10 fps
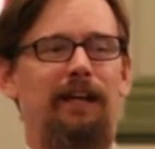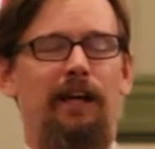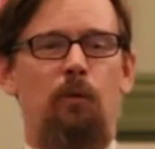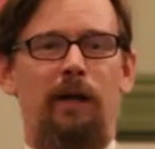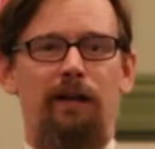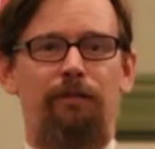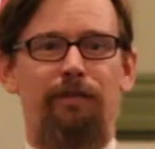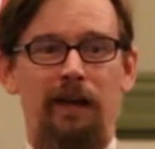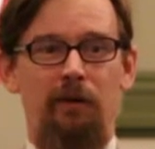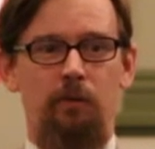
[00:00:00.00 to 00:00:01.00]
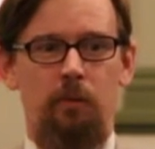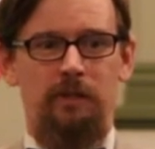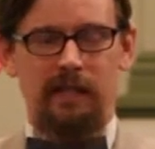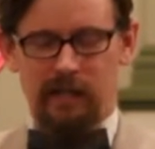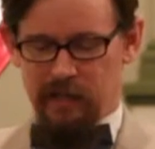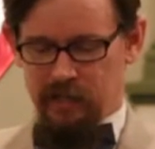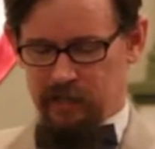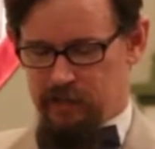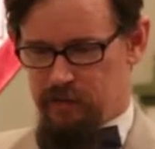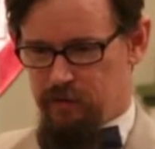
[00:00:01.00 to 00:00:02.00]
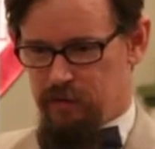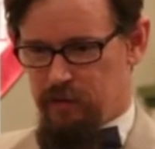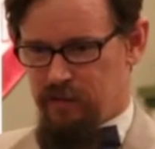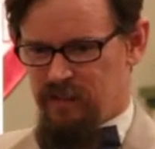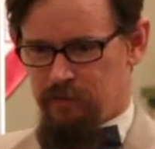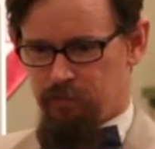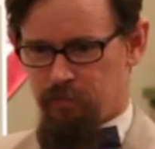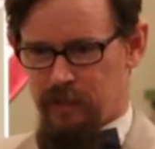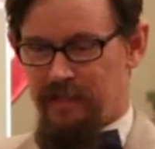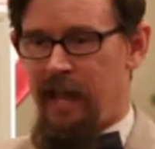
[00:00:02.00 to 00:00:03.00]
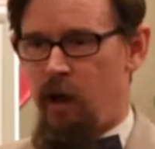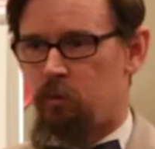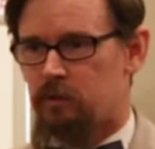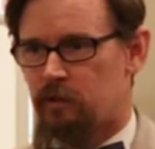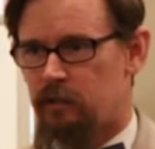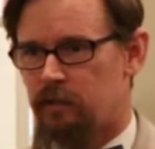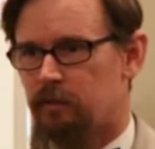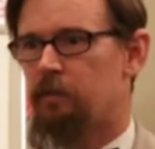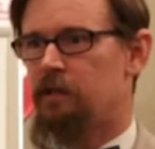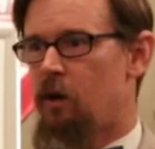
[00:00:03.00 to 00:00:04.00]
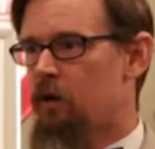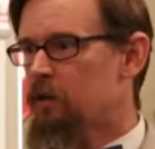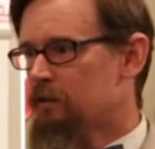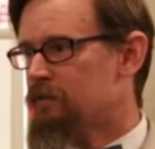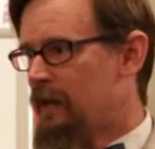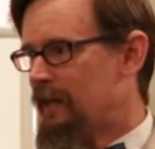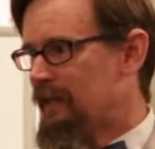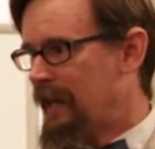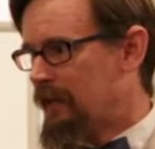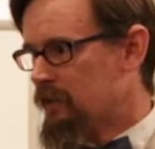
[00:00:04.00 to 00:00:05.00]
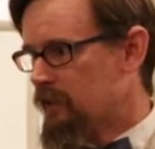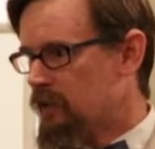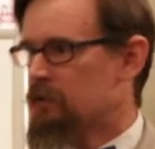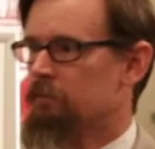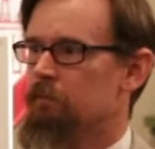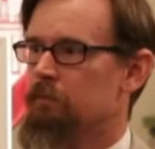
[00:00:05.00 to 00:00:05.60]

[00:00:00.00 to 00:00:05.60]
And what I found was that I had encountered the art of dialectic